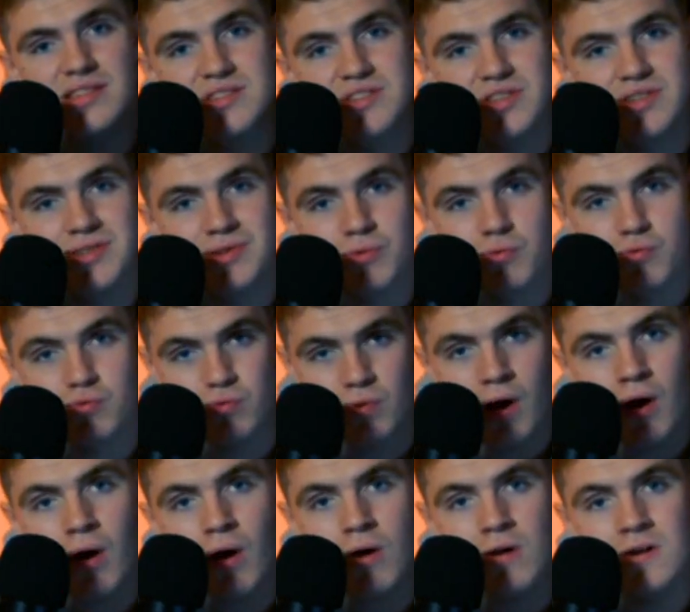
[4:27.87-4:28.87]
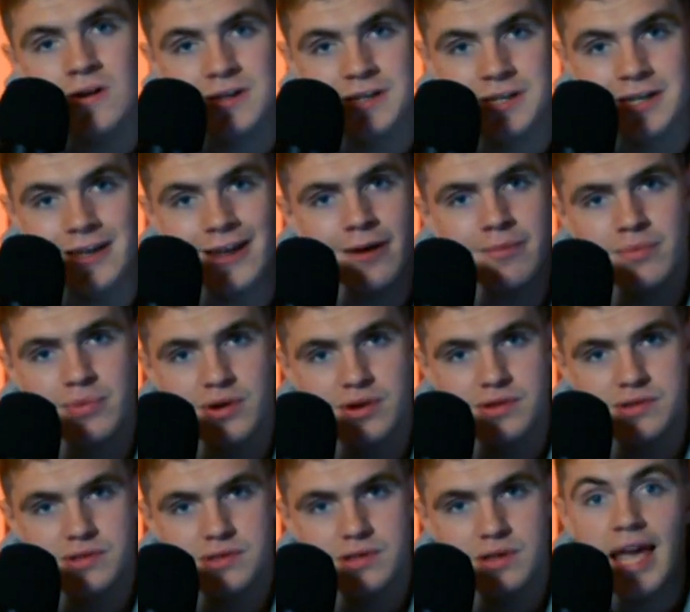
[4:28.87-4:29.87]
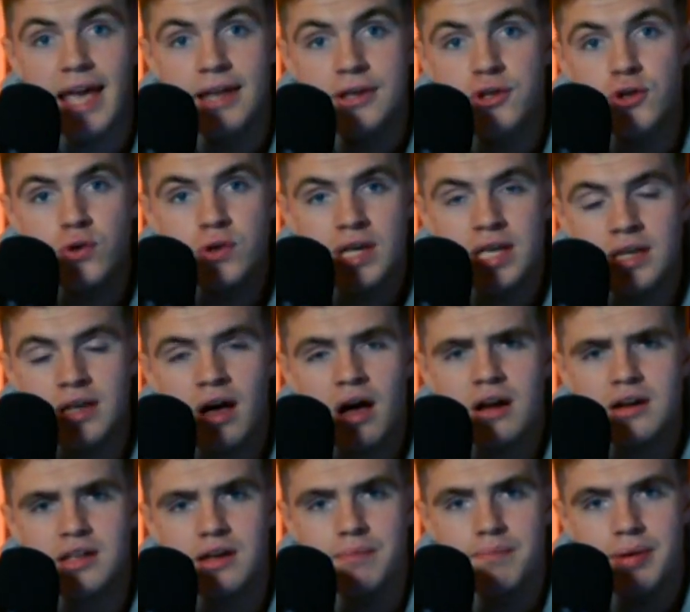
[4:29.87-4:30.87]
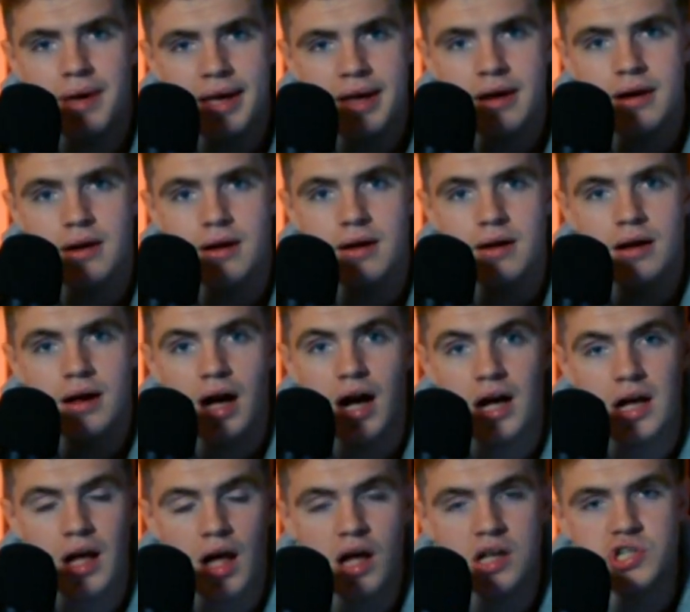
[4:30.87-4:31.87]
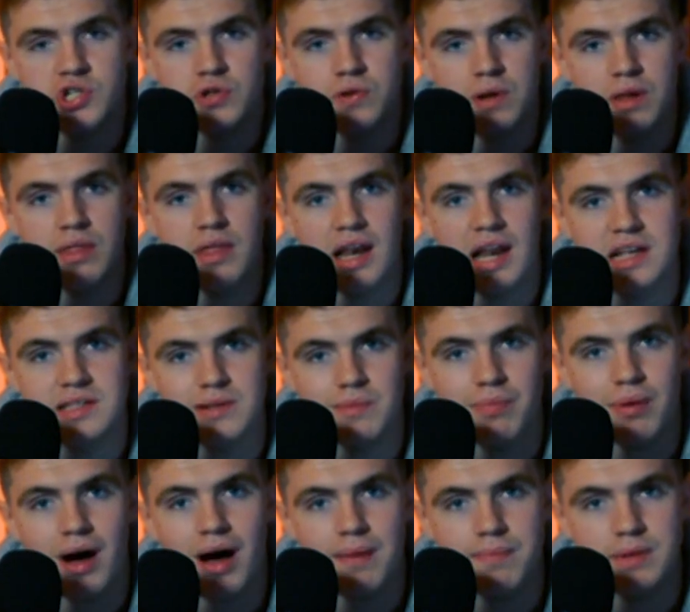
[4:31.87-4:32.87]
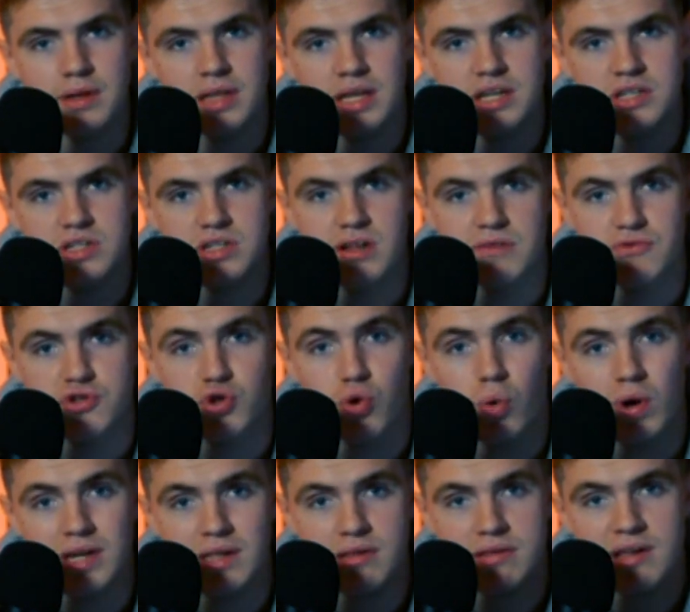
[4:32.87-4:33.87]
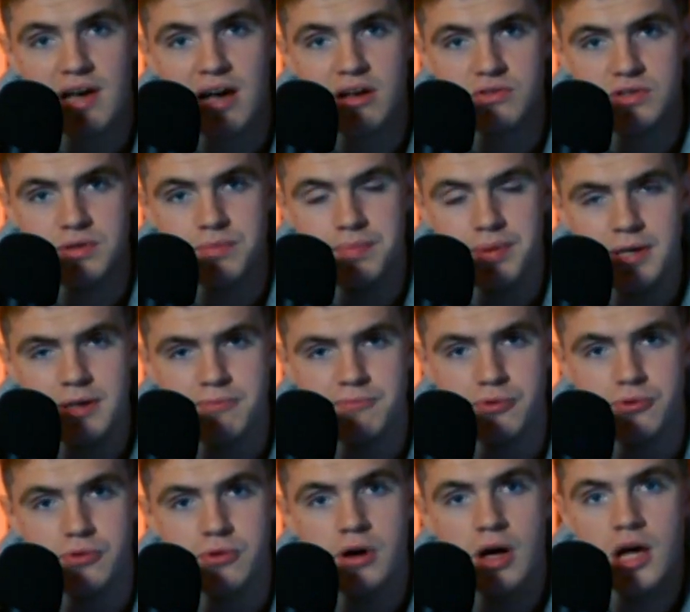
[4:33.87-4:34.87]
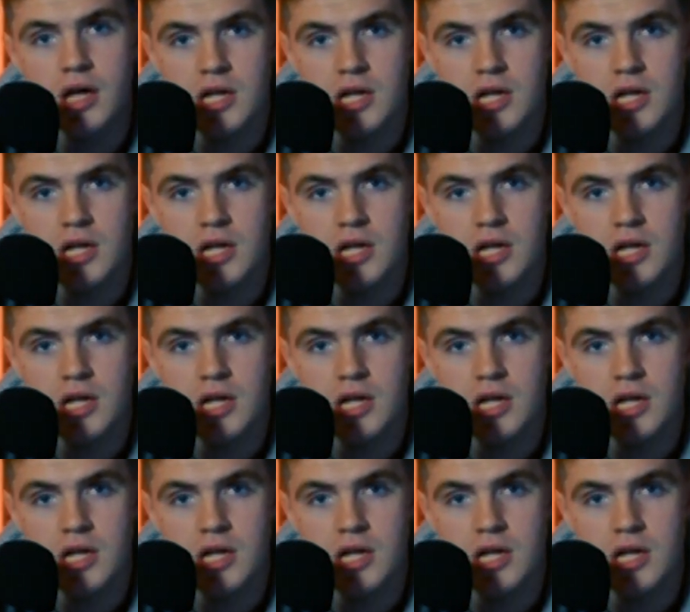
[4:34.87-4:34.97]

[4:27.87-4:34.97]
is just raw numbers. And you cannot compare a country that has a population of 20,000 people